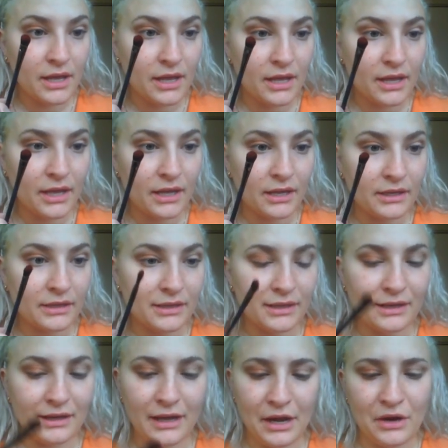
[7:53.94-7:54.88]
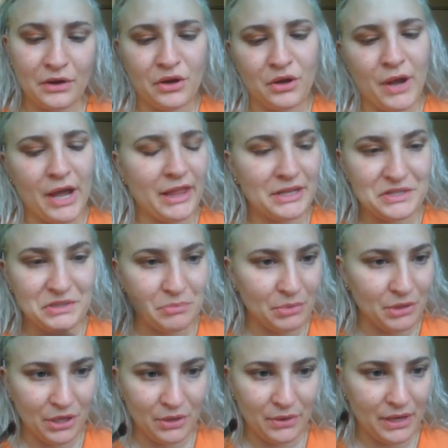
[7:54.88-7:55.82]
And I don't know, I like to
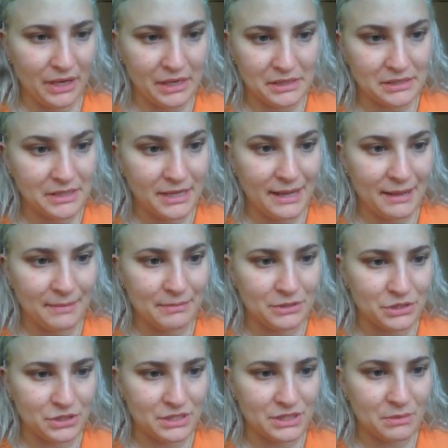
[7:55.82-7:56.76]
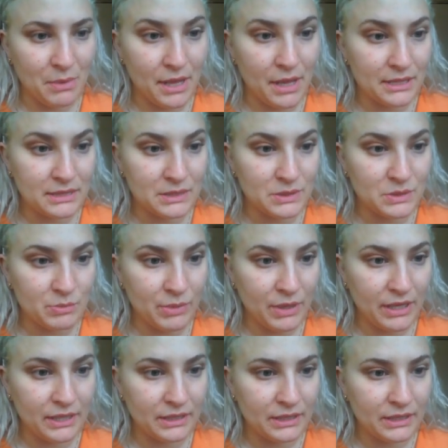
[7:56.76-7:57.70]
blow and tap, it just depends,
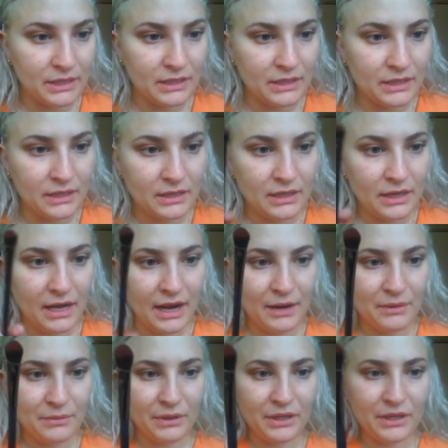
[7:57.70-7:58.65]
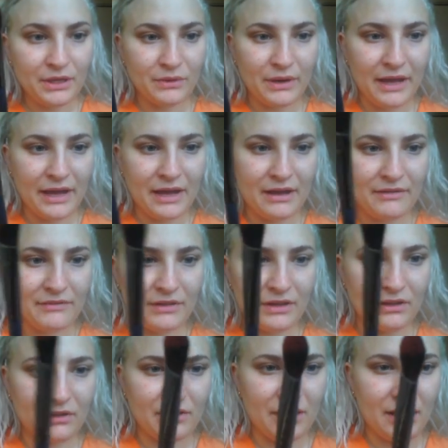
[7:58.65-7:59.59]
but I really don't have
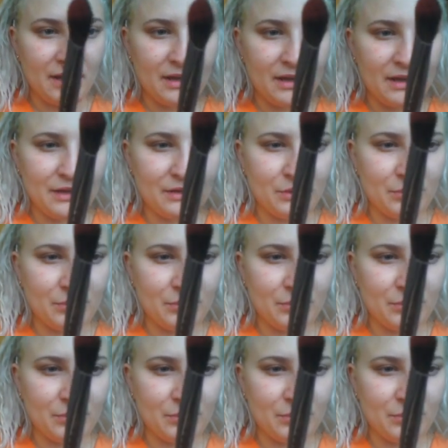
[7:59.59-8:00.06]
a lot on the